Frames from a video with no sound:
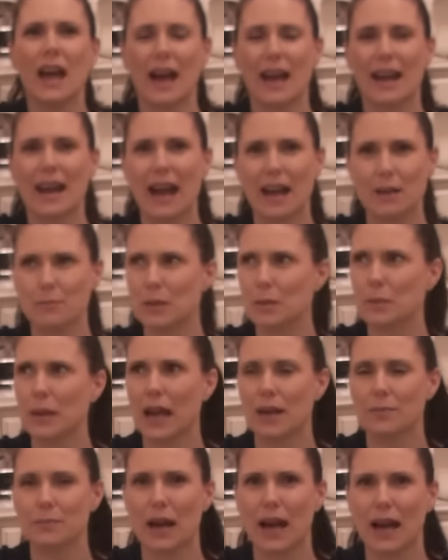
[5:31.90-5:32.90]
and maybe
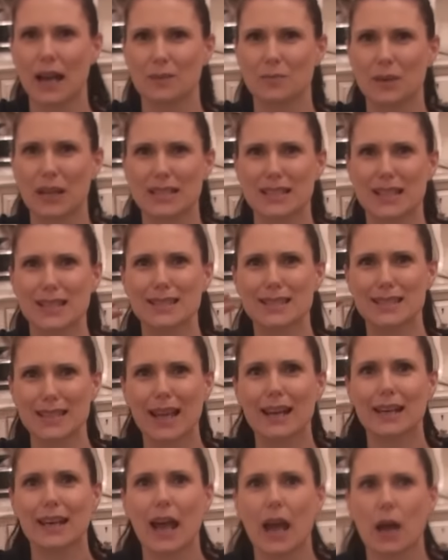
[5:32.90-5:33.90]
have my handbags
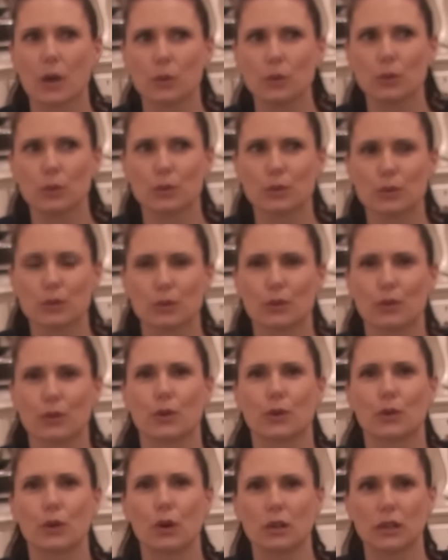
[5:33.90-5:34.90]
sitting out so that
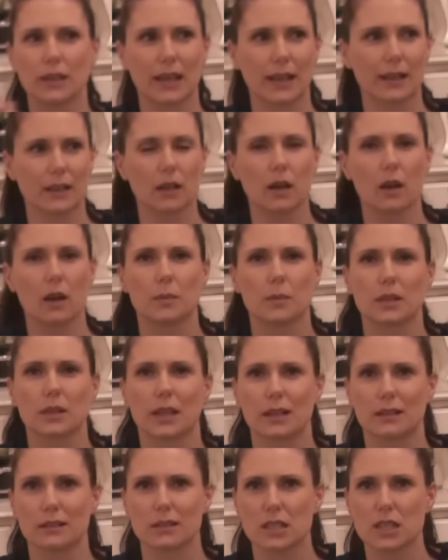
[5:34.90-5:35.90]
they're not like in a cupboard
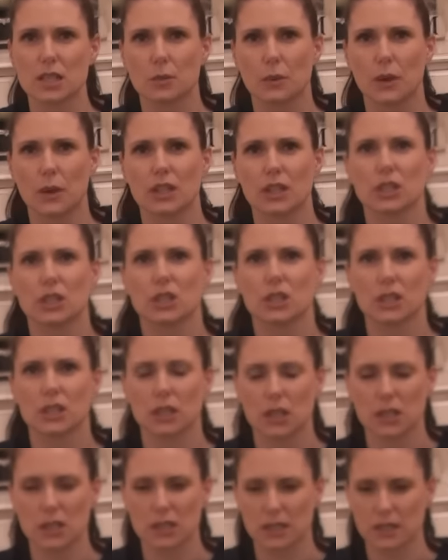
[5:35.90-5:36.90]
getting squished and
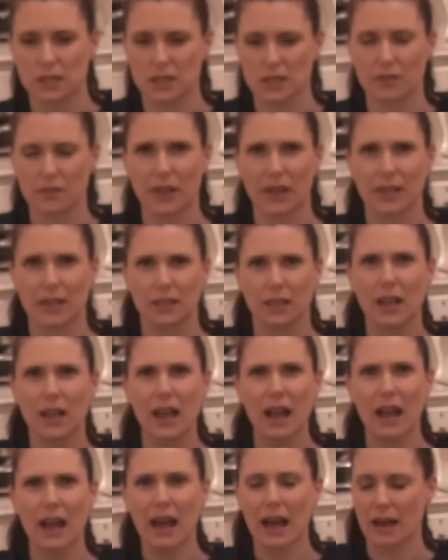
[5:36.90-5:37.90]
dusty and stuff. I can
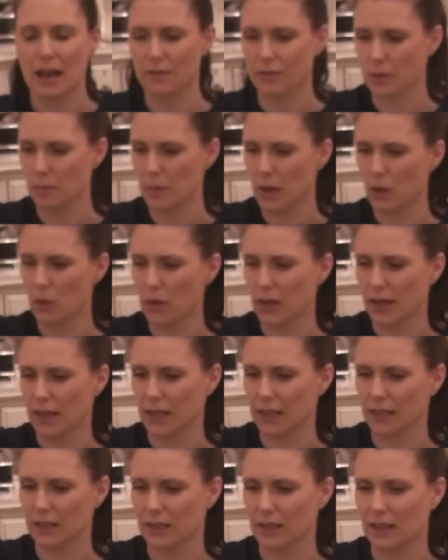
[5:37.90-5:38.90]
have them out and I
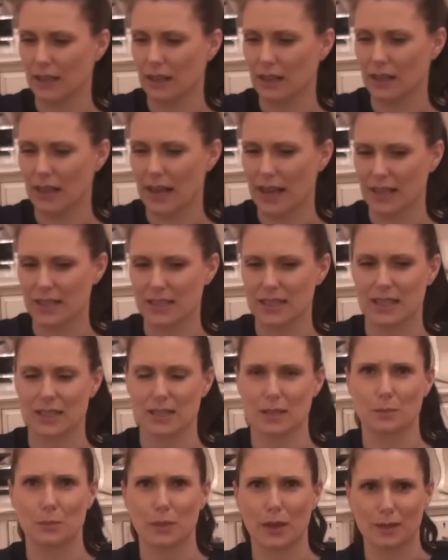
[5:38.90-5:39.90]
can access
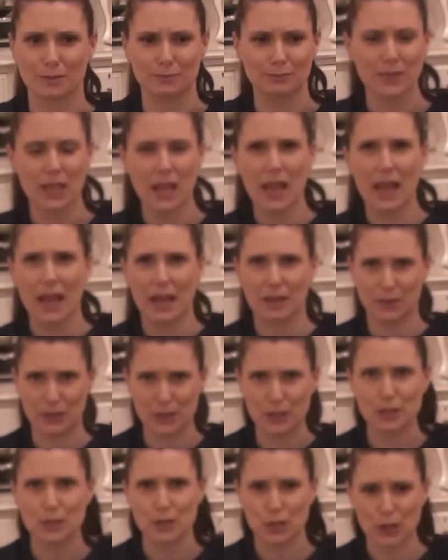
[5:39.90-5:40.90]
them, but if you
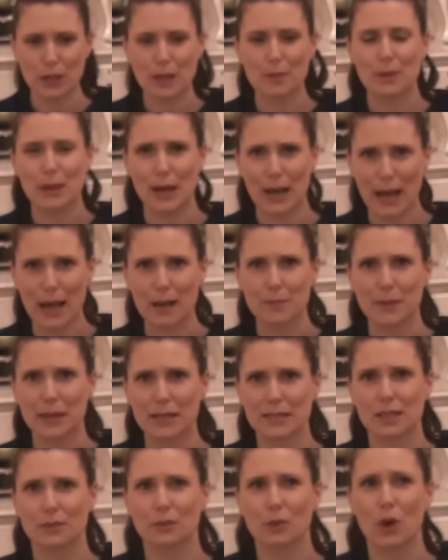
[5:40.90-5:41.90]
saw the amount of
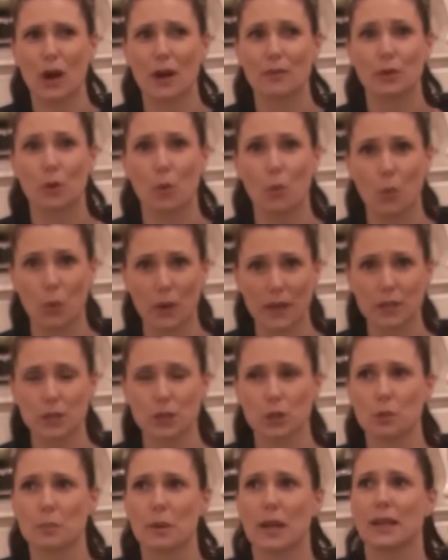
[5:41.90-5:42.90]
handbags I've got, I've got way
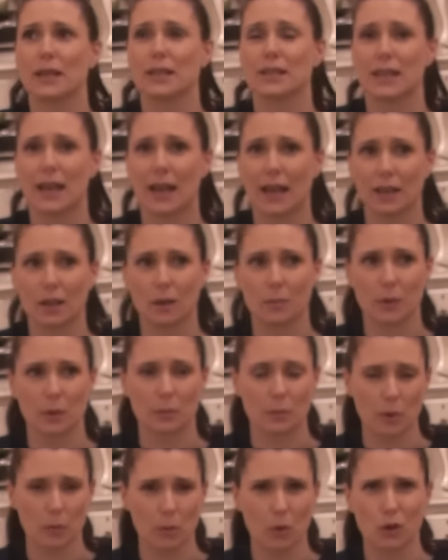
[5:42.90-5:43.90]
too many to hang up on
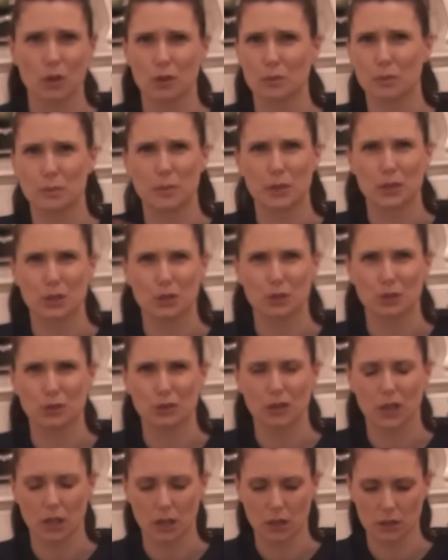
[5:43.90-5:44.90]
my wall. It would be too
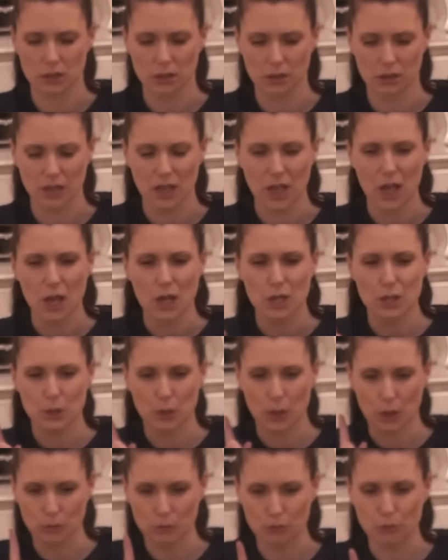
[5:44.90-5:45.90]
cluttered. So
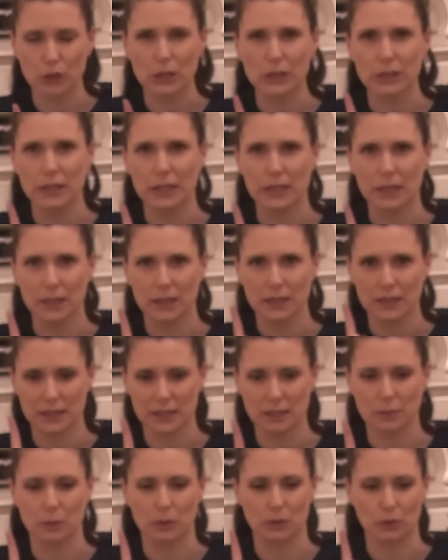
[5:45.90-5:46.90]
I really need
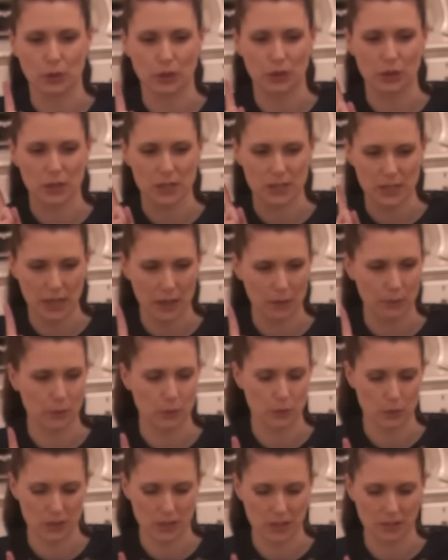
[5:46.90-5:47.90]
to be ruthless and
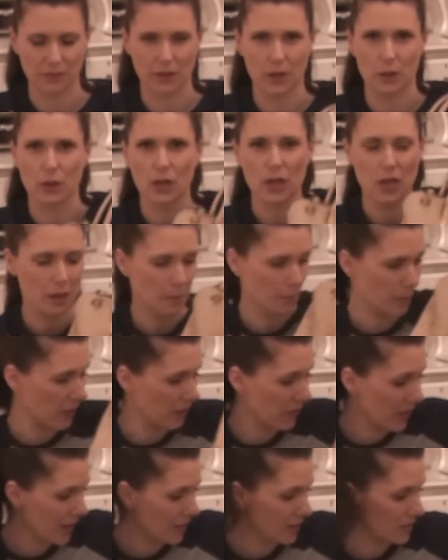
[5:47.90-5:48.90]
throw stuff out. But
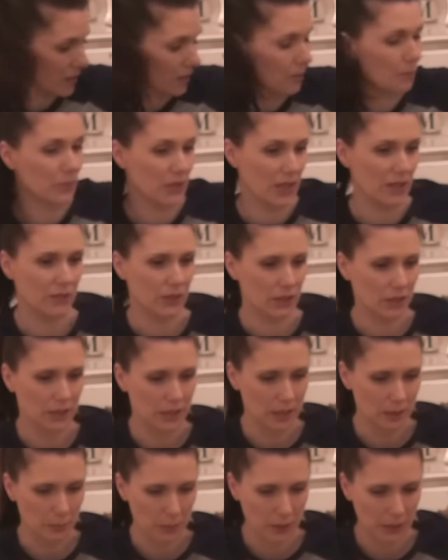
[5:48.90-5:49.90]
this I'm definitely
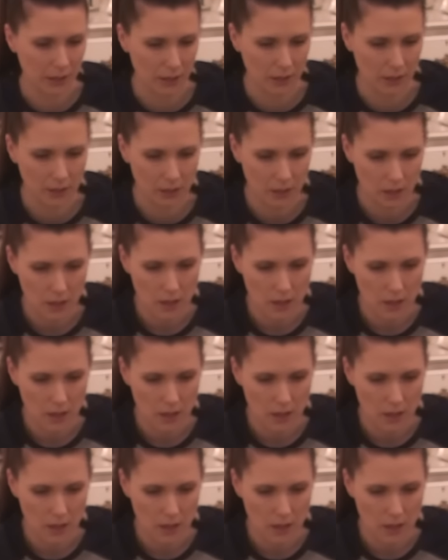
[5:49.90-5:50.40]
keeping.